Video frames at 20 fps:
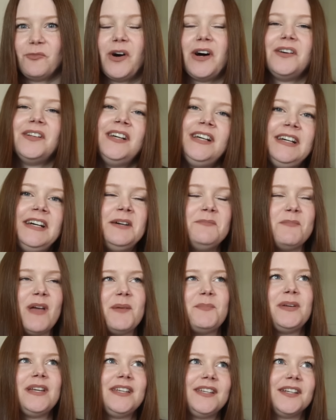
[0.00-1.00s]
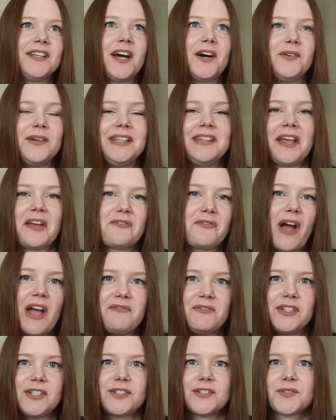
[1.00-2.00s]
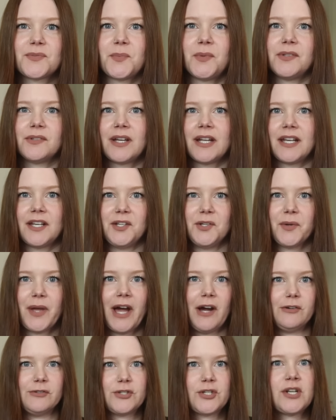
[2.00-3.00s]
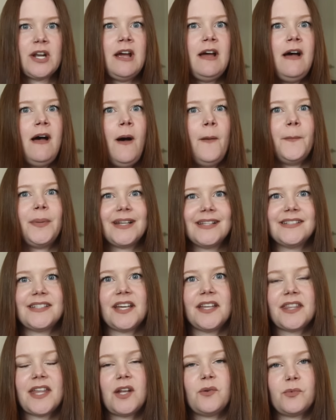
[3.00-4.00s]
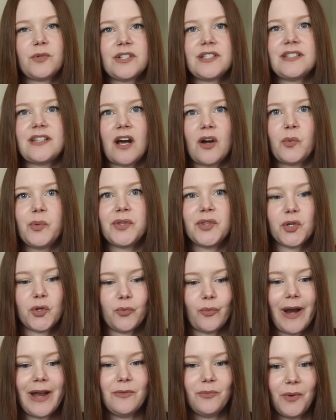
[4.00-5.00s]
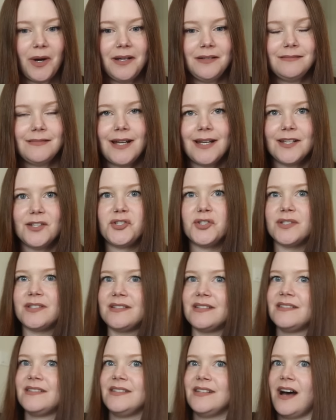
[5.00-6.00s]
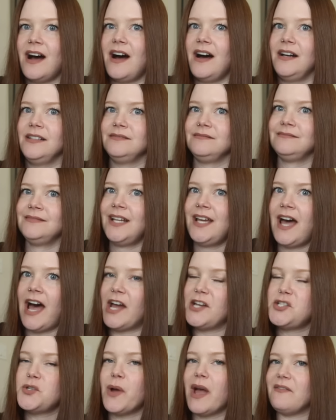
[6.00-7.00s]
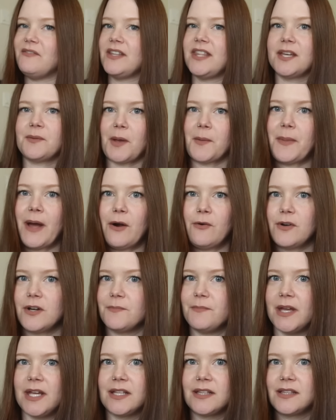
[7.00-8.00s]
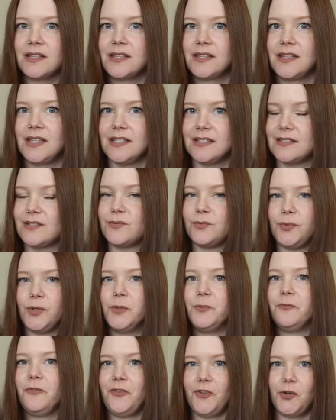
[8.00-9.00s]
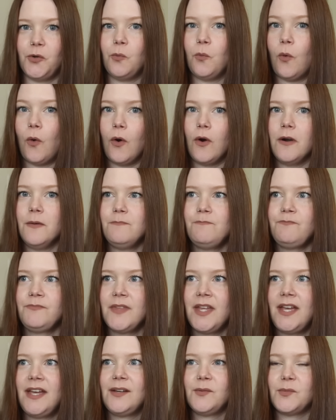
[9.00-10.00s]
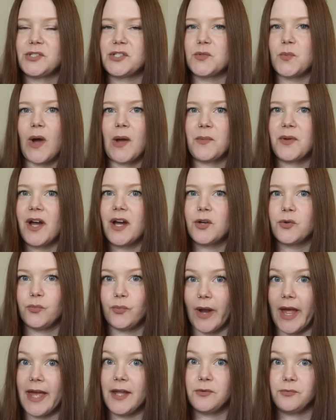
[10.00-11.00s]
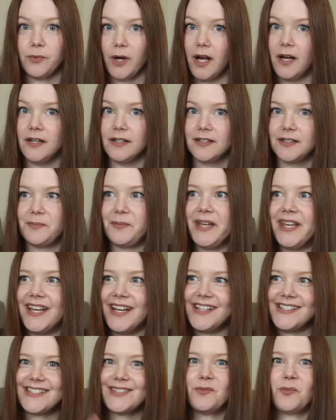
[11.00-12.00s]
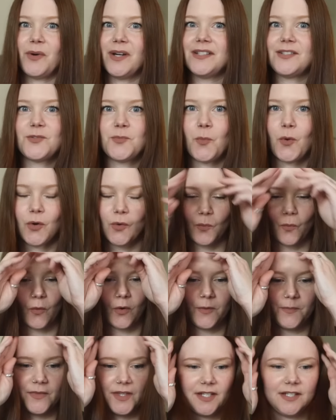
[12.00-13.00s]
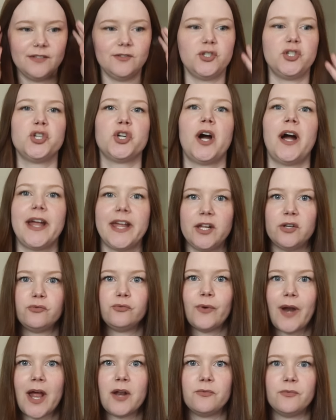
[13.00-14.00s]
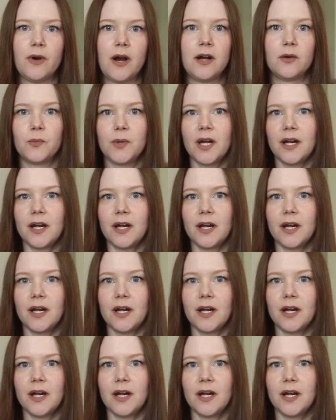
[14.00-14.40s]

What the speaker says: Well, maybe, you know, in like 5 years, we'll get a new couch. But until then, we're stuck with the gray one. And it just is not, I do everything in my power to make this room feel warm, which is why we got a red rug, because what's more warm than a giant red rug?